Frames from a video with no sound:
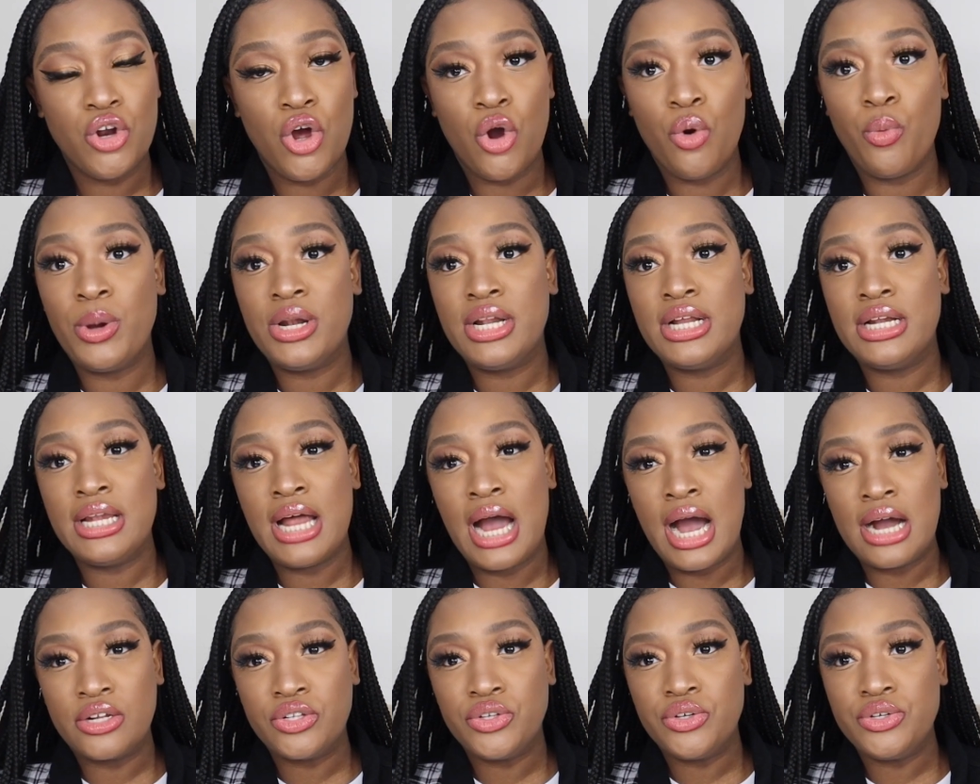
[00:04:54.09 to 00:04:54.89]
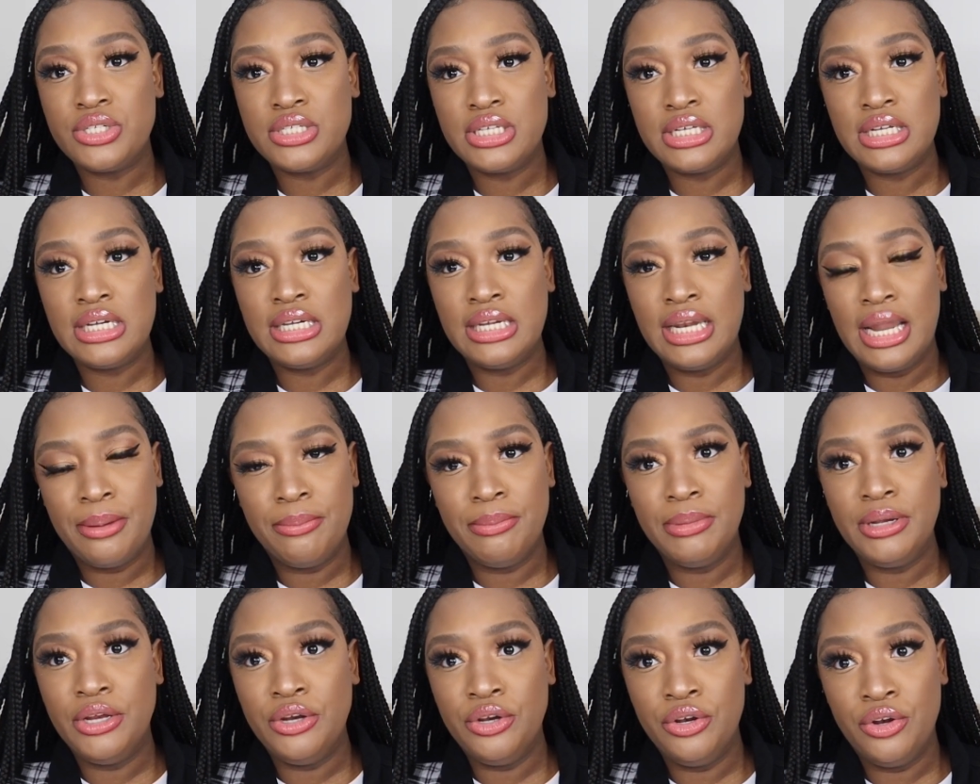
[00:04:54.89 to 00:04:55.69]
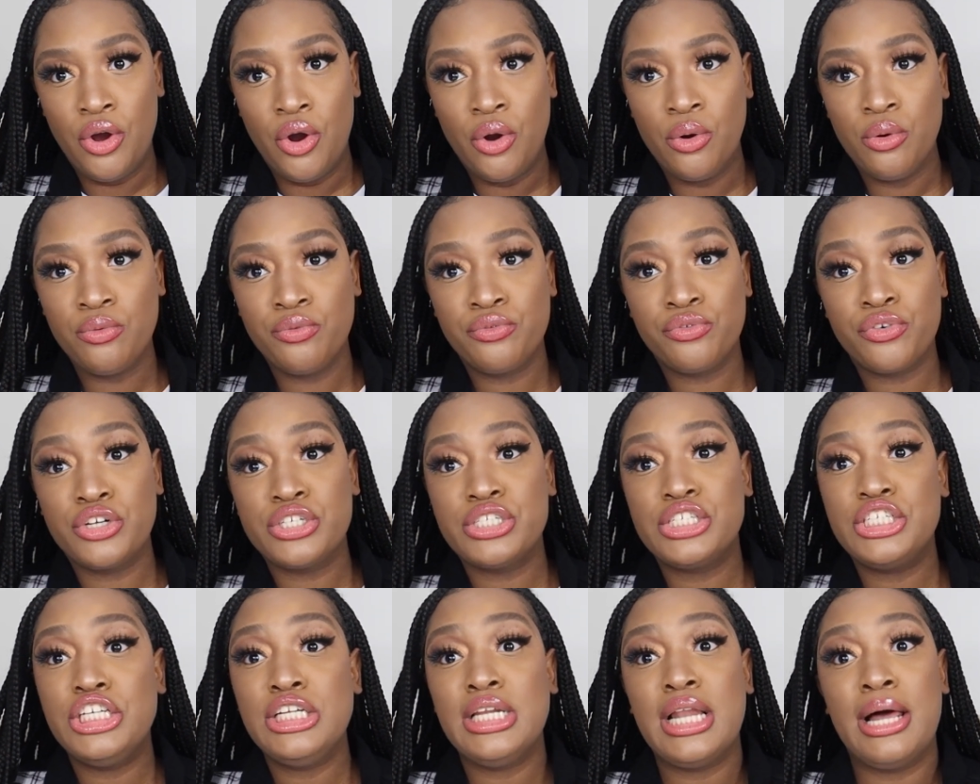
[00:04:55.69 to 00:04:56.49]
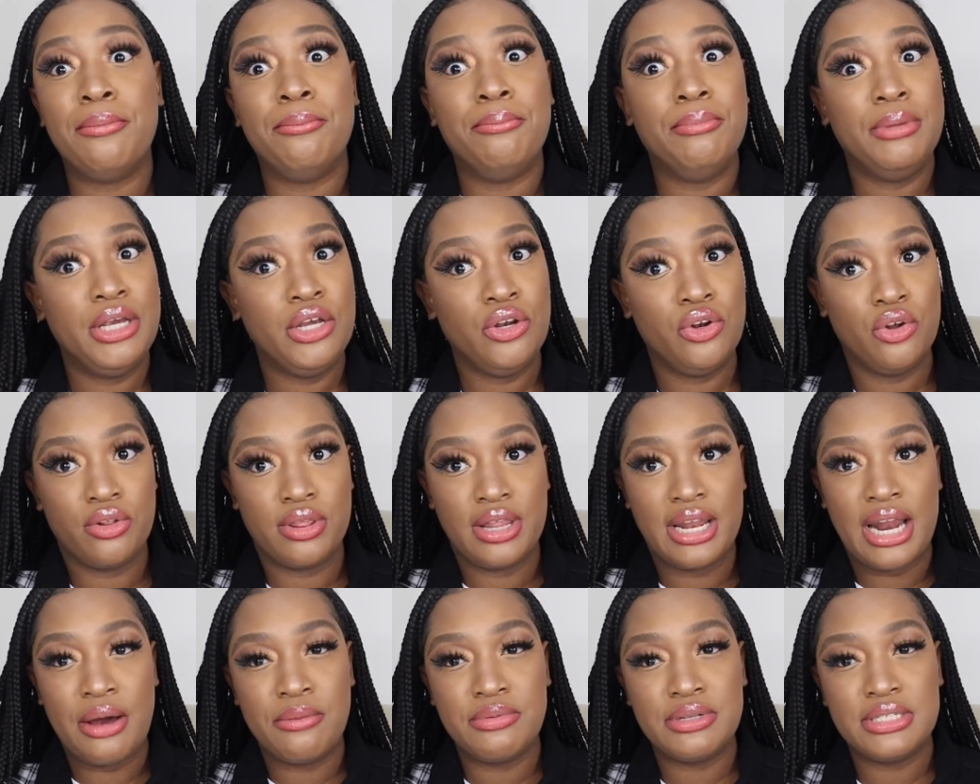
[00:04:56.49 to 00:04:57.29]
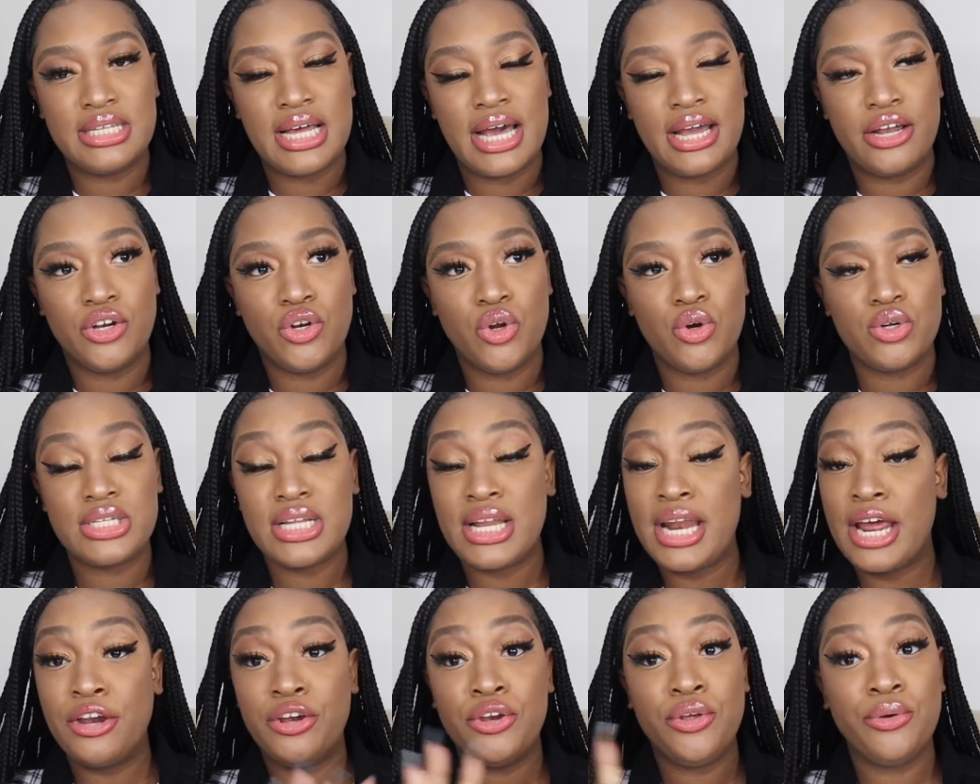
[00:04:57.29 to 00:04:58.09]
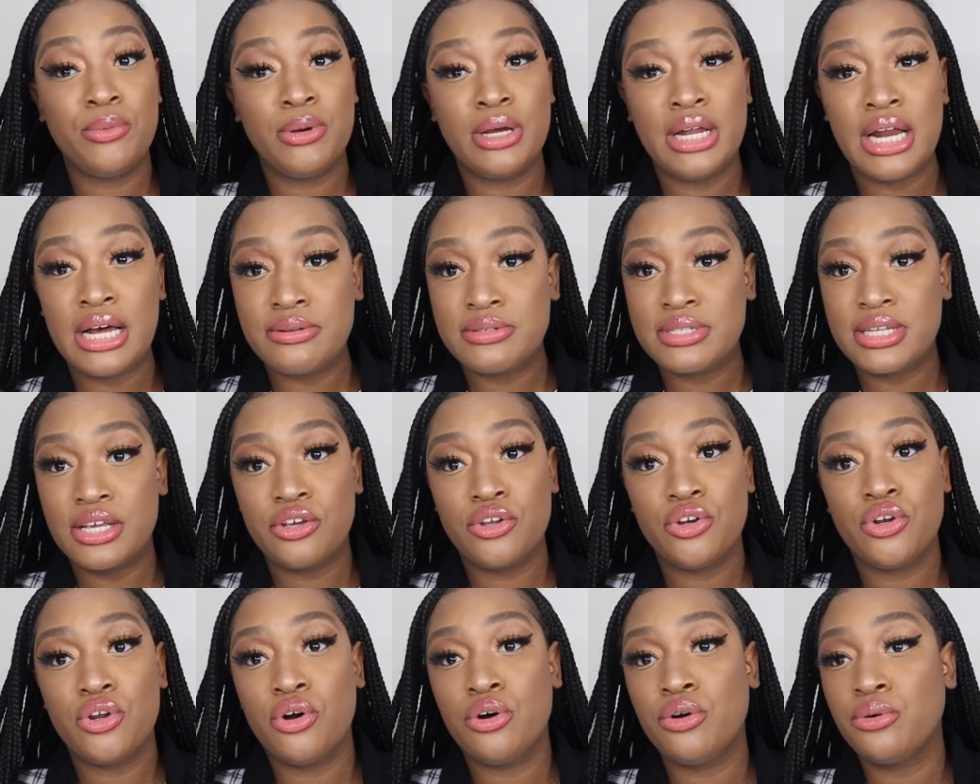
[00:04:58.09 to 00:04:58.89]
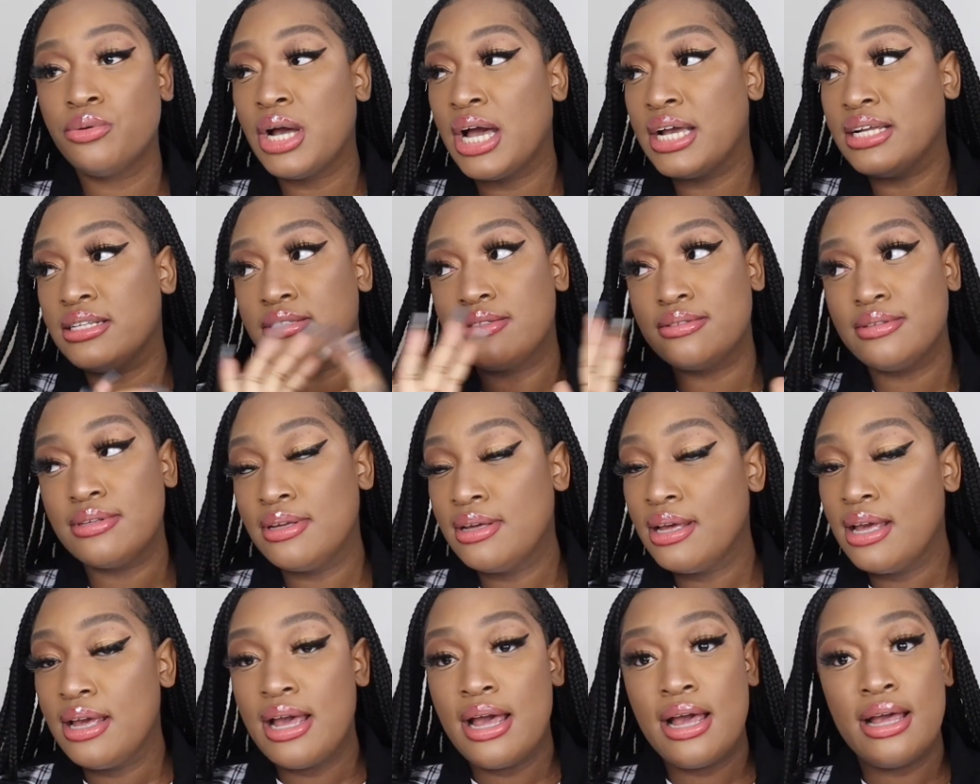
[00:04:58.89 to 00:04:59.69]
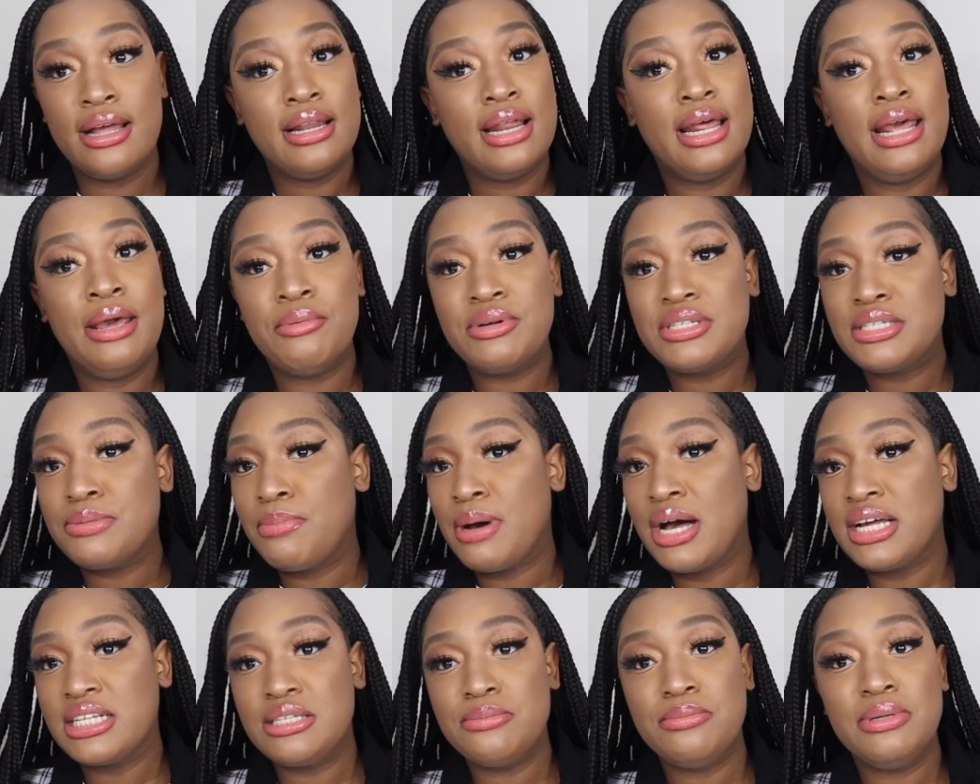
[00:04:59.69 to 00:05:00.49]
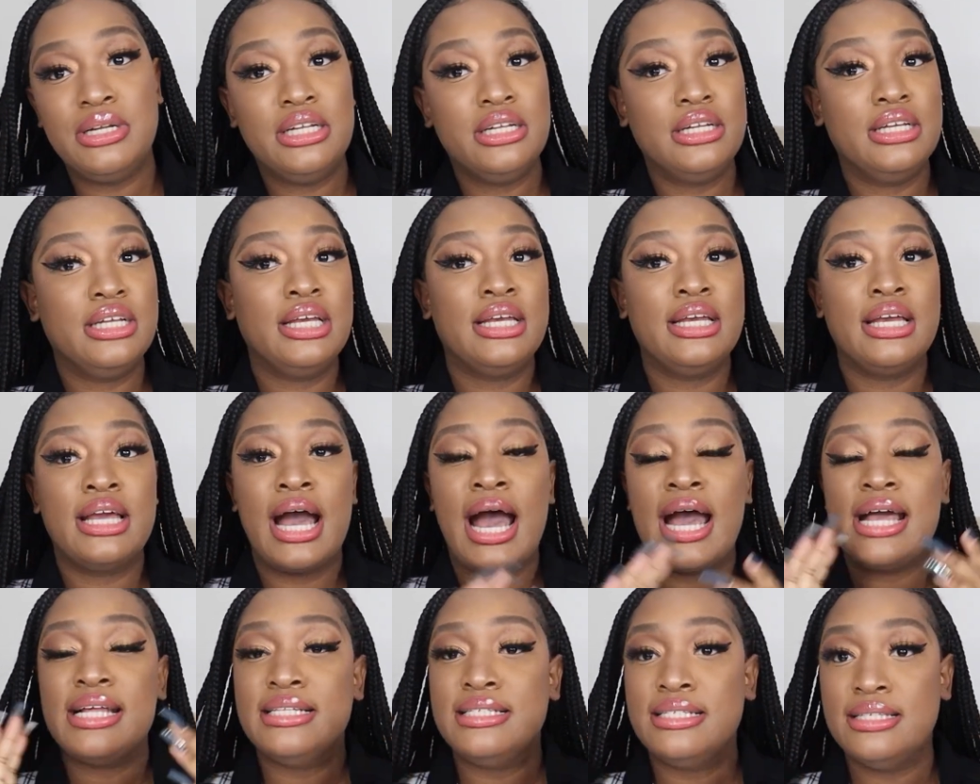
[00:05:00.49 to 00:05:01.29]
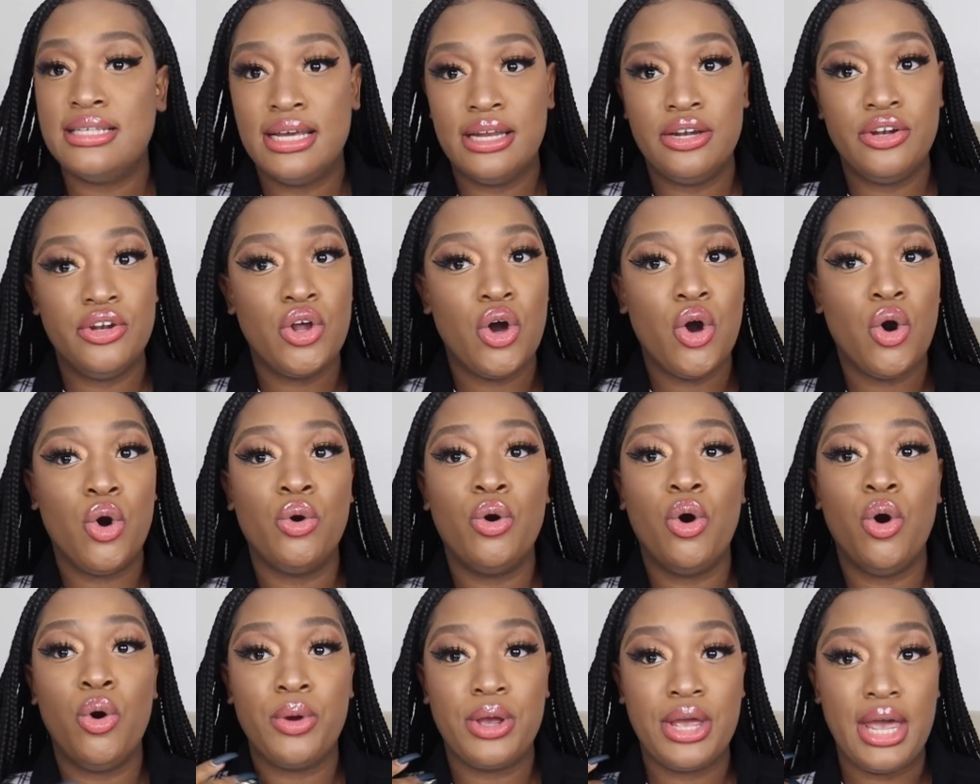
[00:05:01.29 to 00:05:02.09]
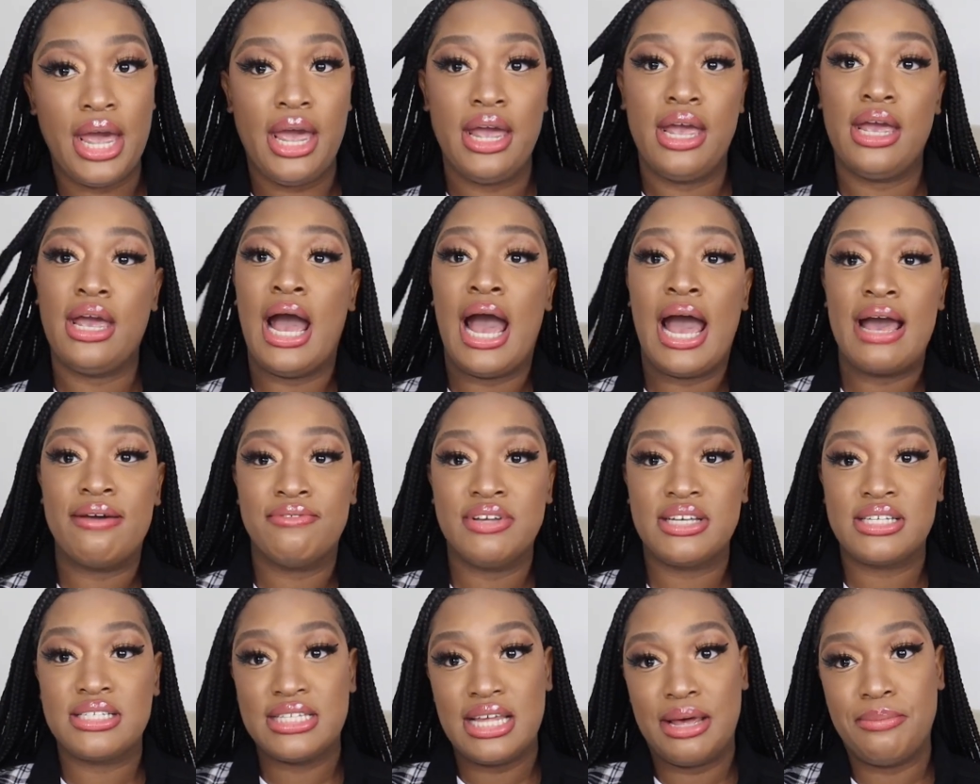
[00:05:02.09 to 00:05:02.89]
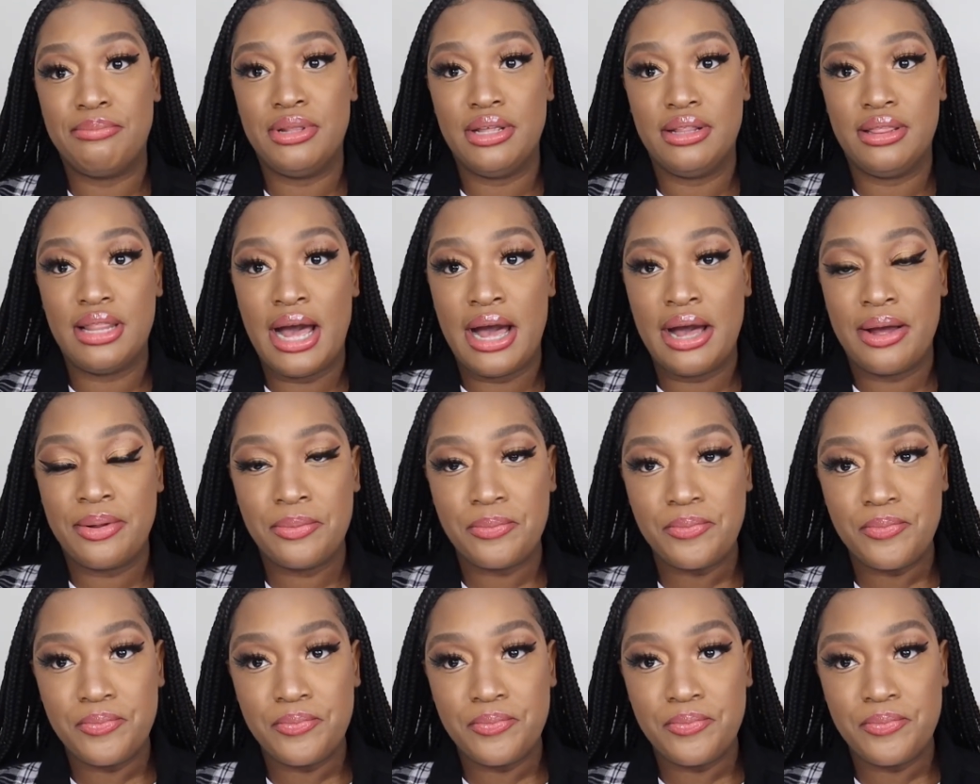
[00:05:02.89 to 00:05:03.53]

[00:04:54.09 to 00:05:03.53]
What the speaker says: When the doctor did let me know, first she let me know that I was diagnosed, and I knew it. I was like, it was a possibility. I did know, okay, I've accepted that.